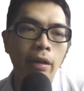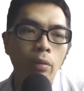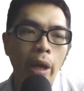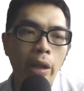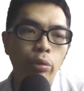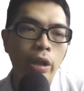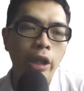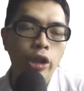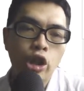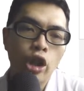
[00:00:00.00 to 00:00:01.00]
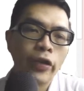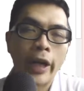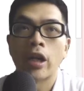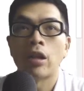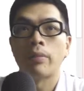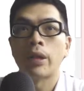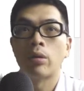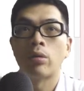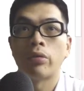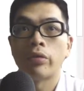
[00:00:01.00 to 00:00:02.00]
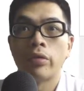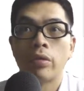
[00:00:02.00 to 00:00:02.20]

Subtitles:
when we achieve economic growth,